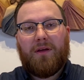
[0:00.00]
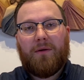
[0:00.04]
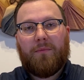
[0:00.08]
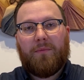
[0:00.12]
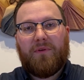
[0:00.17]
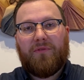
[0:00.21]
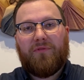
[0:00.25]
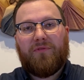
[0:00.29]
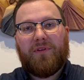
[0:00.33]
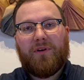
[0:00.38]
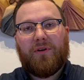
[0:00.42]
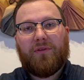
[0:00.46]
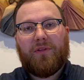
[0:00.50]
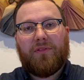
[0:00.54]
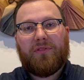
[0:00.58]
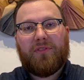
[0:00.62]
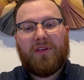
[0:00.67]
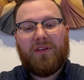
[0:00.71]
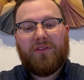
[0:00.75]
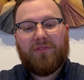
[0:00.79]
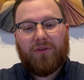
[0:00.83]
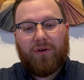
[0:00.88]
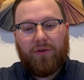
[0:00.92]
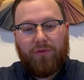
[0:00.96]
We feel that
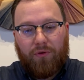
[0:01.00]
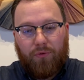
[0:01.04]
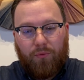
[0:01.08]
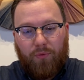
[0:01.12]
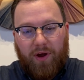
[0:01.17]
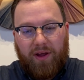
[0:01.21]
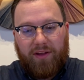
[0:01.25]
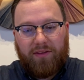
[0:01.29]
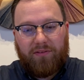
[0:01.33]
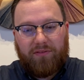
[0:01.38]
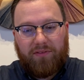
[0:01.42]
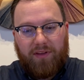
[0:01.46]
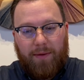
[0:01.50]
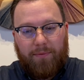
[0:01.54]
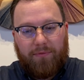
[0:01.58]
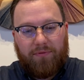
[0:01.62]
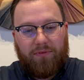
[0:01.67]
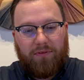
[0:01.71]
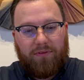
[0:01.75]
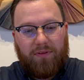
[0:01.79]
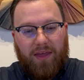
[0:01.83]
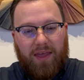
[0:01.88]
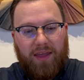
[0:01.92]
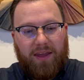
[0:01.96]
these are the right
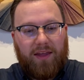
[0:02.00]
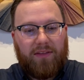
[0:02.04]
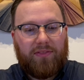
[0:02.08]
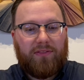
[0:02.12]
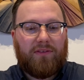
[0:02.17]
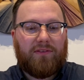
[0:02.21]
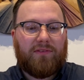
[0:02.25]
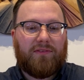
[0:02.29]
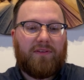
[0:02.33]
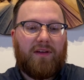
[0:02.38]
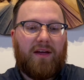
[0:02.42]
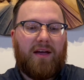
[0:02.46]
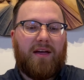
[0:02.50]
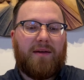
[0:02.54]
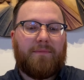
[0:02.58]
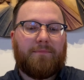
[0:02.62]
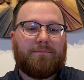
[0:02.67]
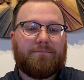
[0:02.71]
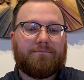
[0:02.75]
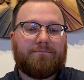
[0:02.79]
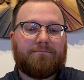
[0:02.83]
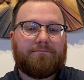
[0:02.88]
steps to take at this time.